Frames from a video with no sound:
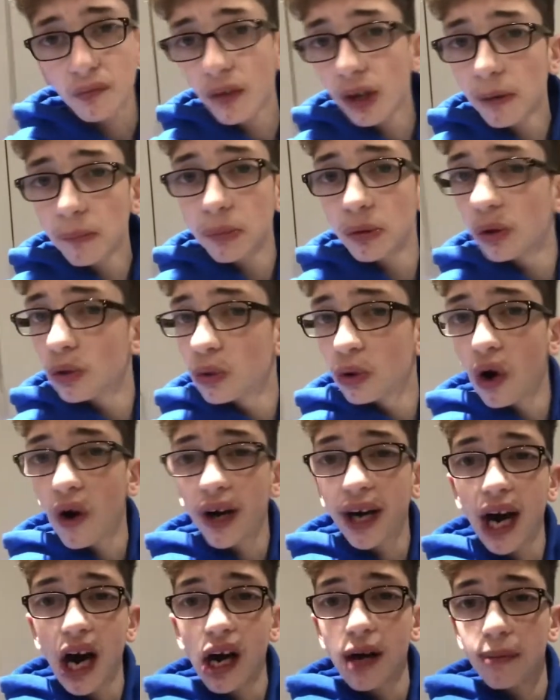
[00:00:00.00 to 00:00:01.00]
But all I
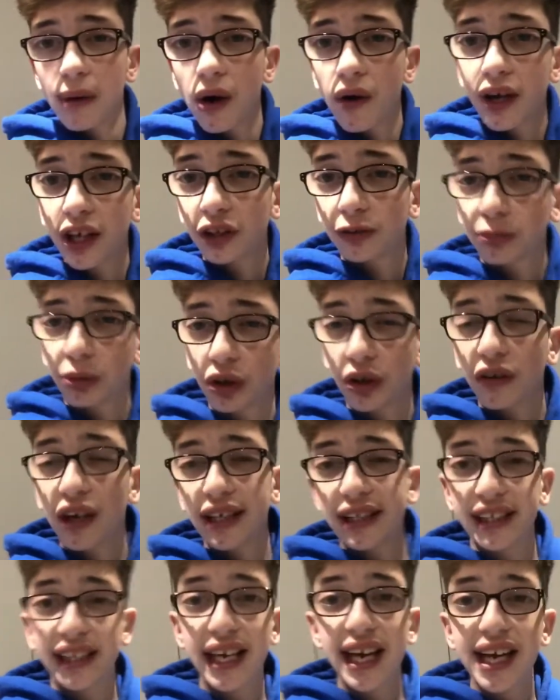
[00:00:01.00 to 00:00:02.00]
care about is
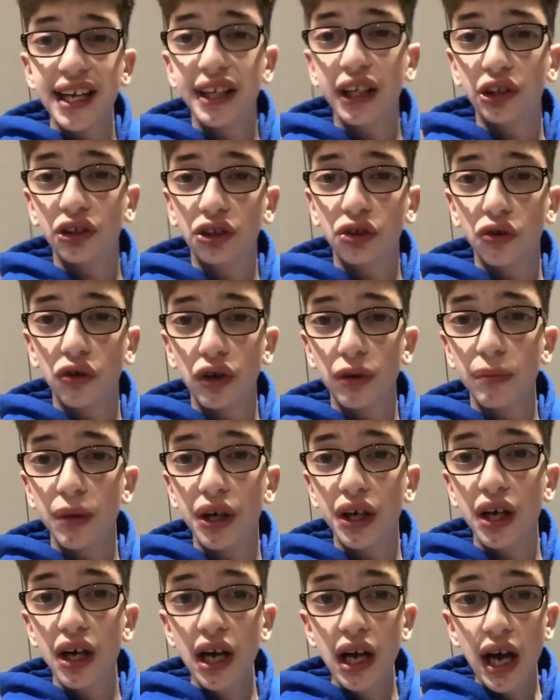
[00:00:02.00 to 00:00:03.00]
progressing in this
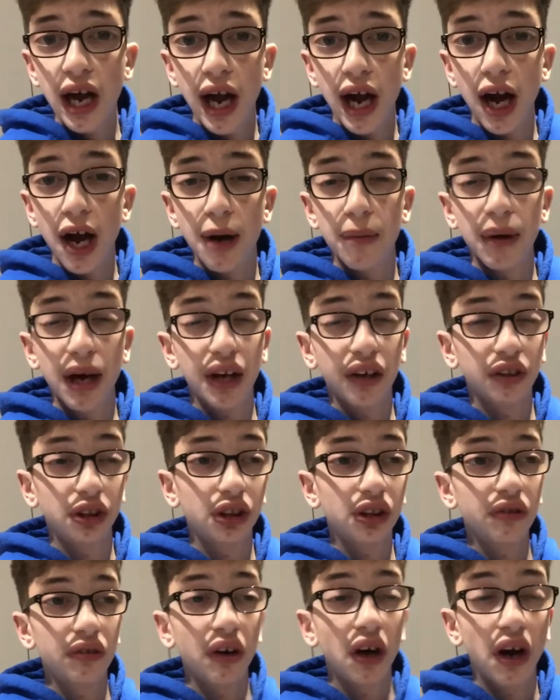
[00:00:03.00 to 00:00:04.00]
tournament.
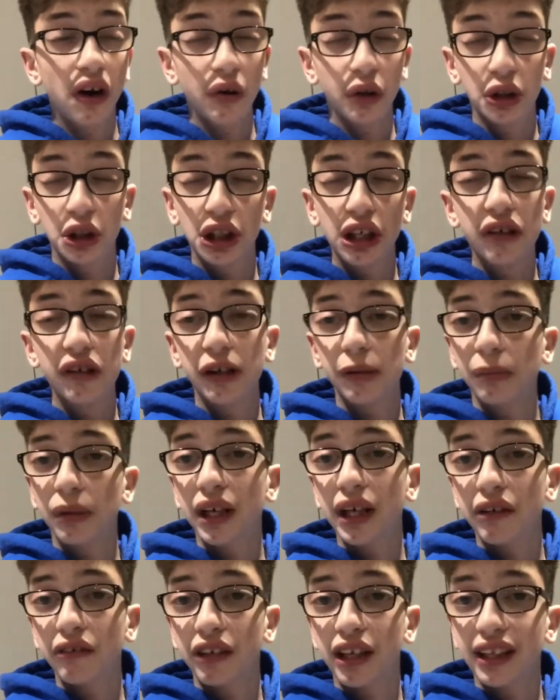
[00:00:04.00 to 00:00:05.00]
And I genuinely
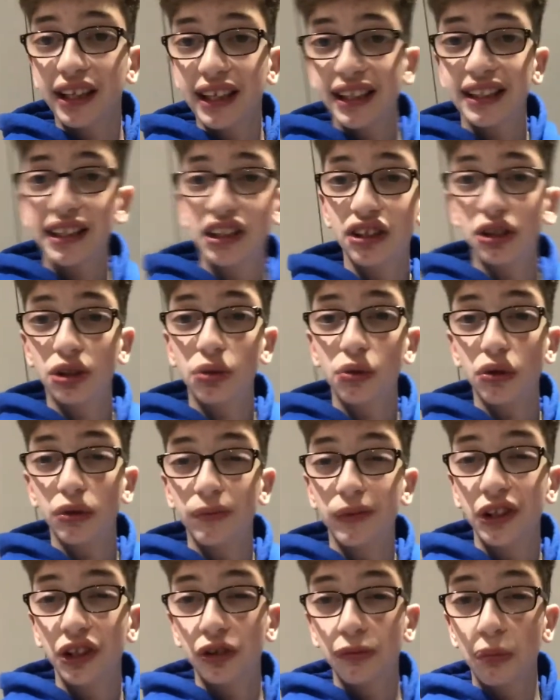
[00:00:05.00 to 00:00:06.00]
believe that this is a
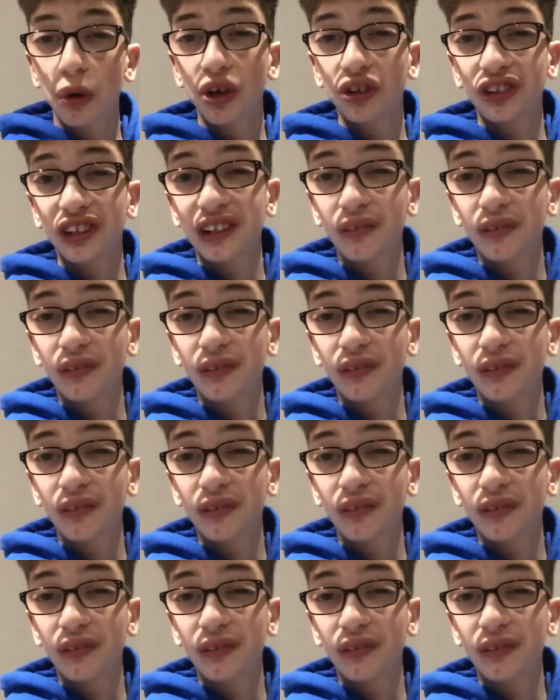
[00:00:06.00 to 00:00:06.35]
tournament Spurs